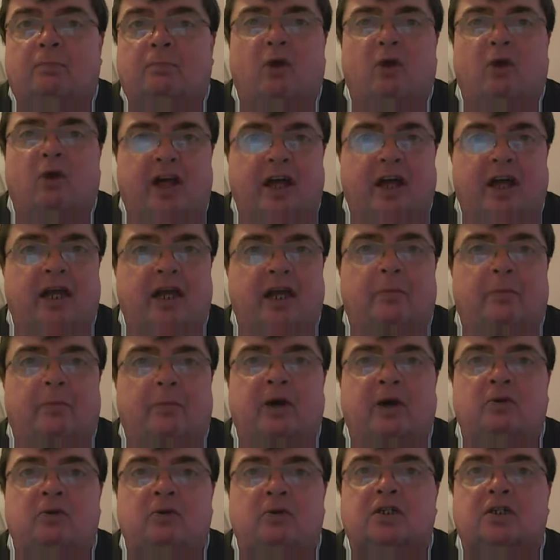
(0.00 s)
thinking
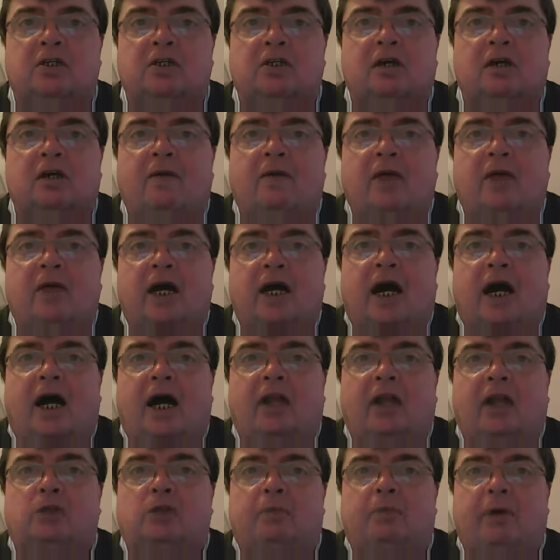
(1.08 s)
about. And
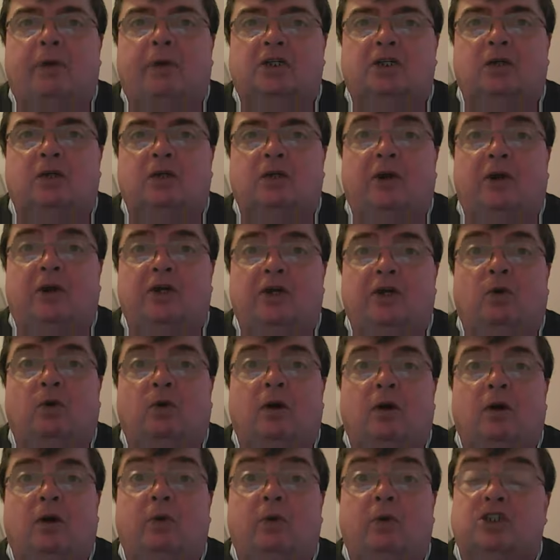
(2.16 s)
especially when you
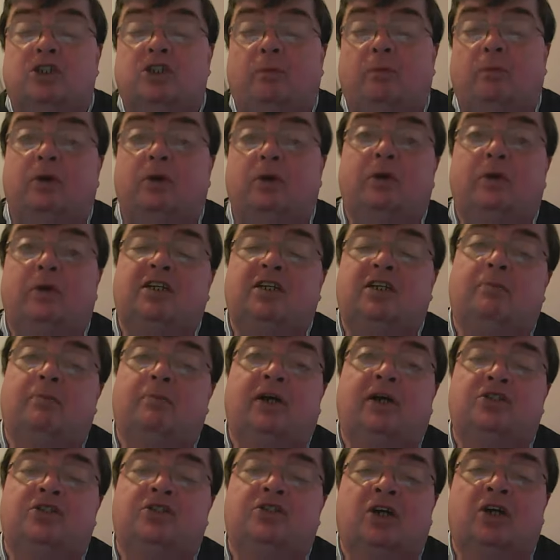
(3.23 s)
are with somebody with
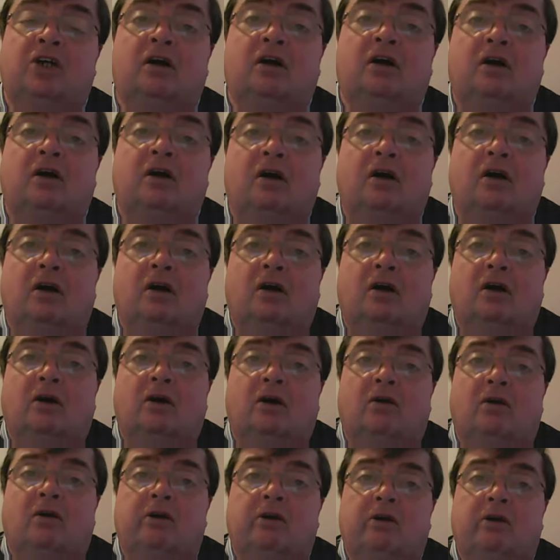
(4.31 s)
dementia
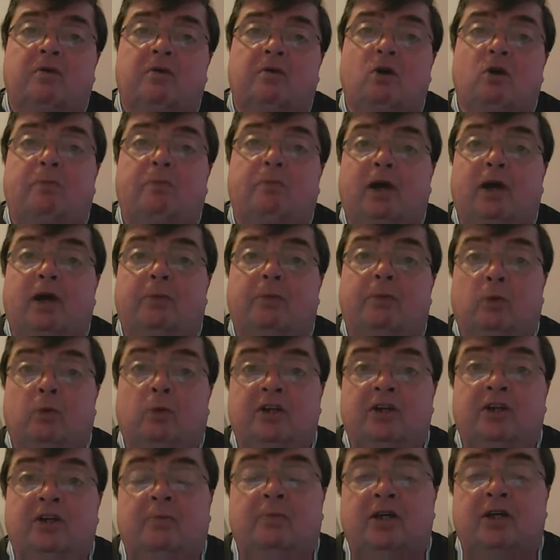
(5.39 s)
or you're around people with
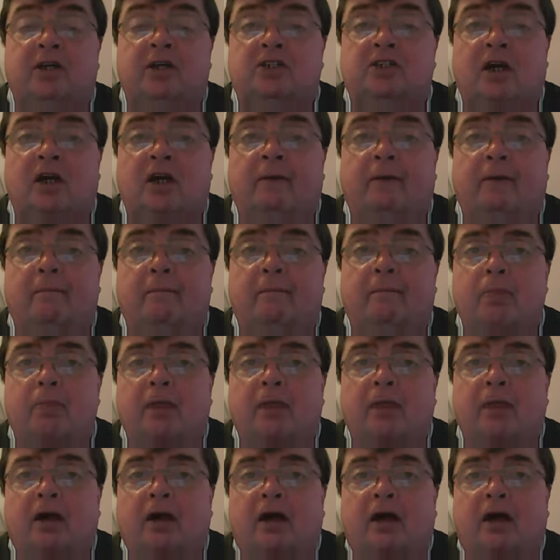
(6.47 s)
dementia.
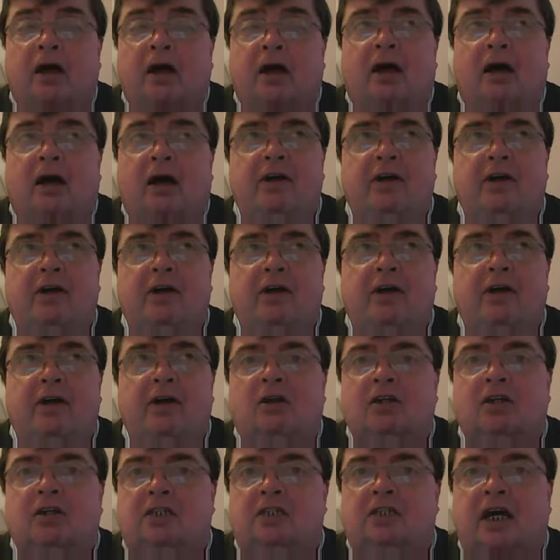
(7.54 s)
I think
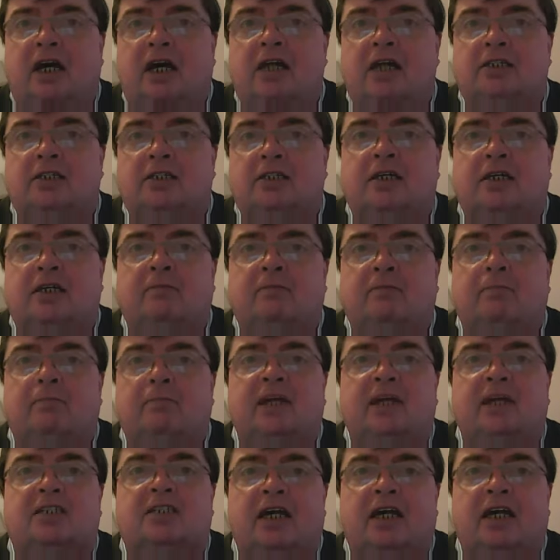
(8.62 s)
early stages and mid
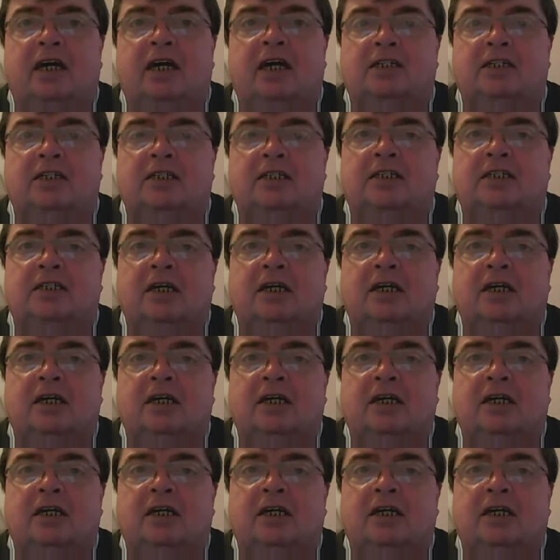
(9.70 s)
stages,